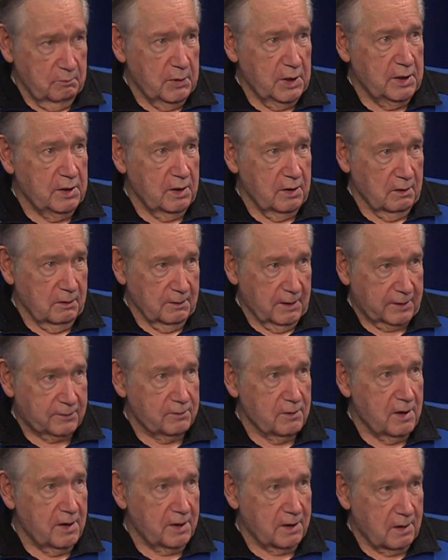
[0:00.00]
media,
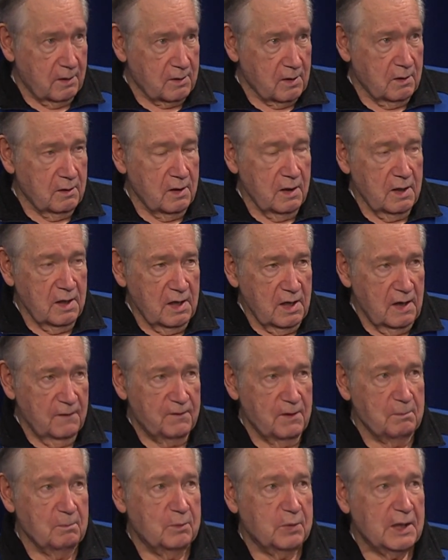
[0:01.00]
electronic, uh,
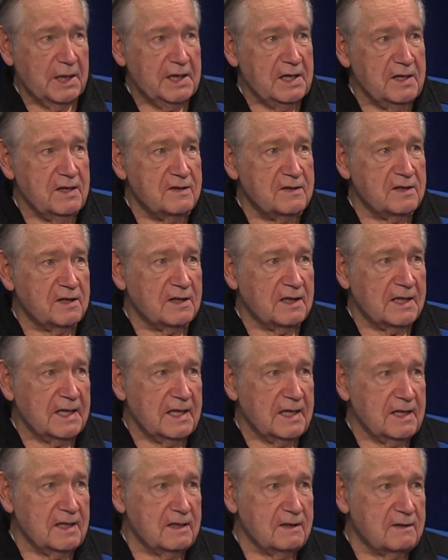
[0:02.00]
if it bleeds, it
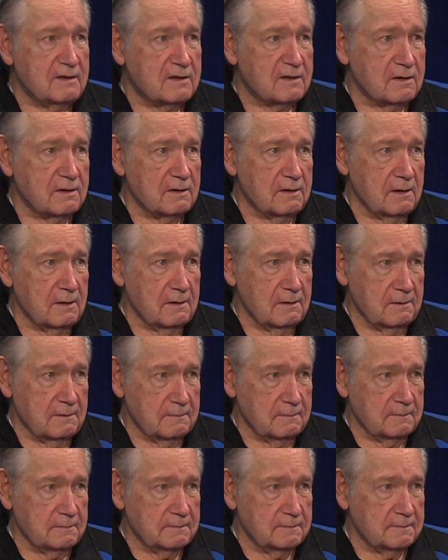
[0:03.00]
leads.
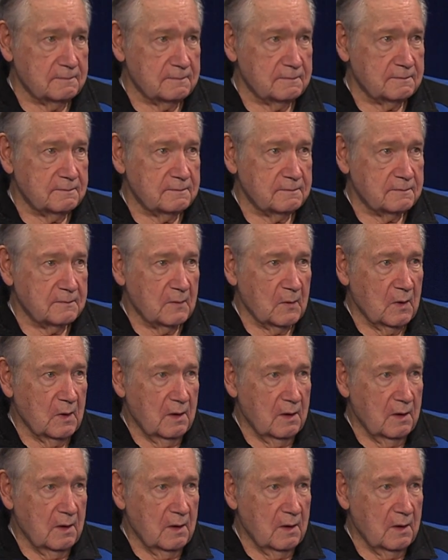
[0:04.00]
Yeah.